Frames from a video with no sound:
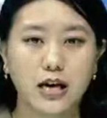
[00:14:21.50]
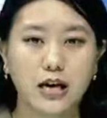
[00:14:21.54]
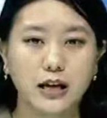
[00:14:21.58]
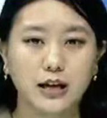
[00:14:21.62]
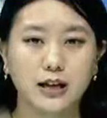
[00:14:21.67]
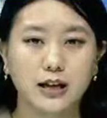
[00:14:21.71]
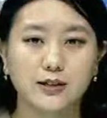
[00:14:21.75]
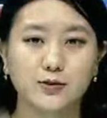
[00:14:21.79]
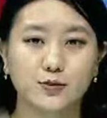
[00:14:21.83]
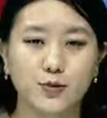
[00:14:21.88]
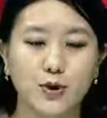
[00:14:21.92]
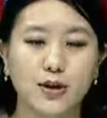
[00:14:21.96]
He
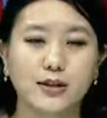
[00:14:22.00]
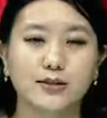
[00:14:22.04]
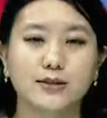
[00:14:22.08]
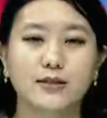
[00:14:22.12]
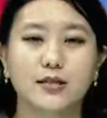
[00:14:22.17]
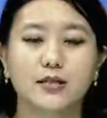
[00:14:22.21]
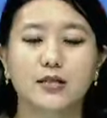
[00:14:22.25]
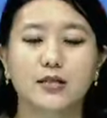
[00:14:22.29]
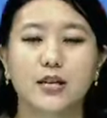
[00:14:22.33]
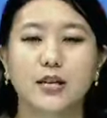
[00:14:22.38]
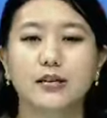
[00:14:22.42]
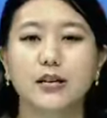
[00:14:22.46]
stressed
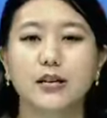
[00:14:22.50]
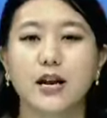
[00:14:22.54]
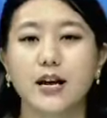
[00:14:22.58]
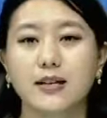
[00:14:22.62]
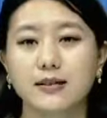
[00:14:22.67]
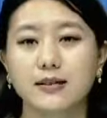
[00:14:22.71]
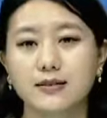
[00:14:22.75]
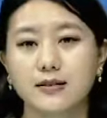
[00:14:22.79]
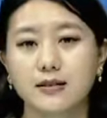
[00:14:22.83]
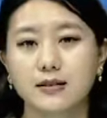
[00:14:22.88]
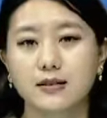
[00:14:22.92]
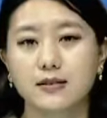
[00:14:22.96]
that
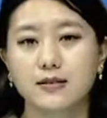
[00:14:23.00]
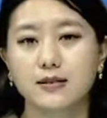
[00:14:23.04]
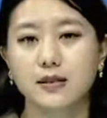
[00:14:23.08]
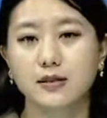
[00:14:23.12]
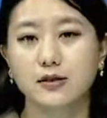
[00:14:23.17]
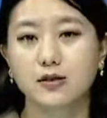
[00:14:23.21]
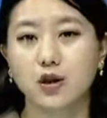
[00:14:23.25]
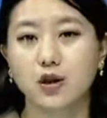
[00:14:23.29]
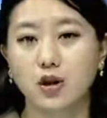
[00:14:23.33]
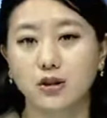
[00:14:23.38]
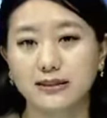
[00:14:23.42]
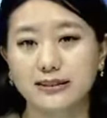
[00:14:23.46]
answers and
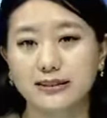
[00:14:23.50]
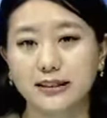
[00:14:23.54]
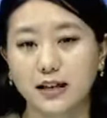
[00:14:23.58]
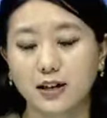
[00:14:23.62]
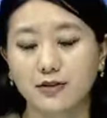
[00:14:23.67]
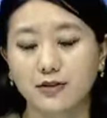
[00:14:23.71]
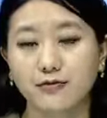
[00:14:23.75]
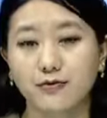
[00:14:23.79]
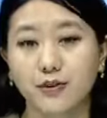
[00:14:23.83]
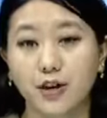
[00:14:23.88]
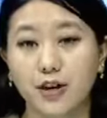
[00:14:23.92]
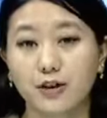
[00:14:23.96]
God's
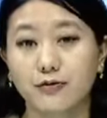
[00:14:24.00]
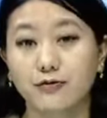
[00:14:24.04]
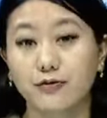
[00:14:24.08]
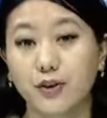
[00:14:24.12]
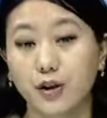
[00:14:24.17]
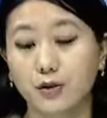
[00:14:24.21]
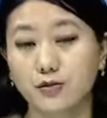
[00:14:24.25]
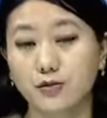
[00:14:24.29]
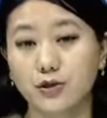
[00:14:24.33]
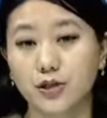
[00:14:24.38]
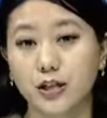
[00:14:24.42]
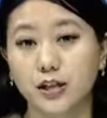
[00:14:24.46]
love are
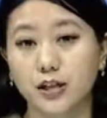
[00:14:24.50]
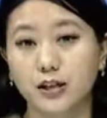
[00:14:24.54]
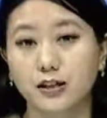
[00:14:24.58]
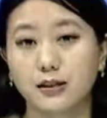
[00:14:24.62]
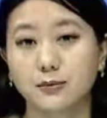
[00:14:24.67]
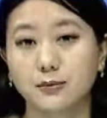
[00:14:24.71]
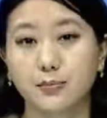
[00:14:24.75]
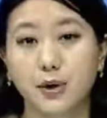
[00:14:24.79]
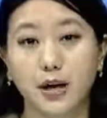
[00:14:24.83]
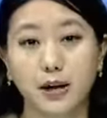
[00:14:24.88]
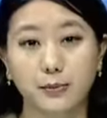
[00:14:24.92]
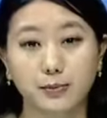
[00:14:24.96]
found in the
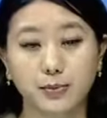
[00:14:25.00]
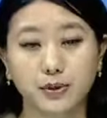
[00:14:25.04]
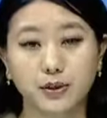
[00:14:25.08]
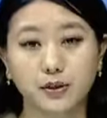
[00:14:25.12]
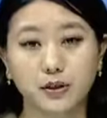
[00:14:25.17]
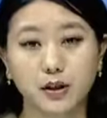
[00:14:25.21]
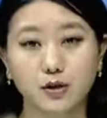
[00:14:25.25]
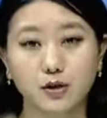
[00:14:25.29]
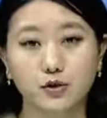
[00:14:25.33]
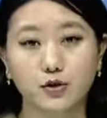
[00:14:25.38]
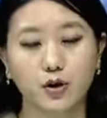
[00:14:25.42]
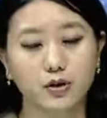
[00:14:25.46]
Bible,
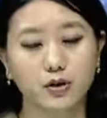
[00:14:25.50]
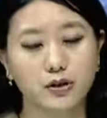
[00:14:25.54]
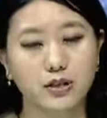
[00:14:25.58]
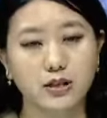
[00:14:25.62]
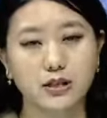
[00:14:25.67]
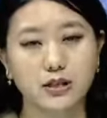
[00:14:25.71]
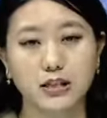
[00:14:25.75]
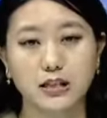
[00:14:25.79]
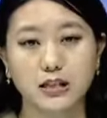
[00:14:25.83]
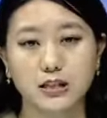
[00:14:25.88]
not the